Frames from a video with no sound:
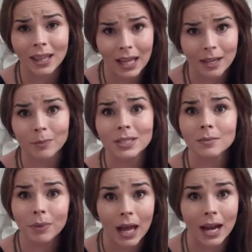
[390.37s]
I like me
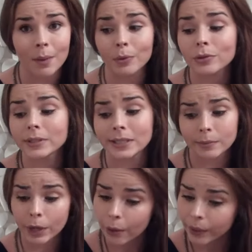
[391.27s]
some pineapples and
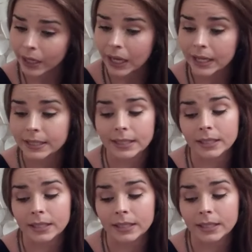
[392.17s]
some coconuts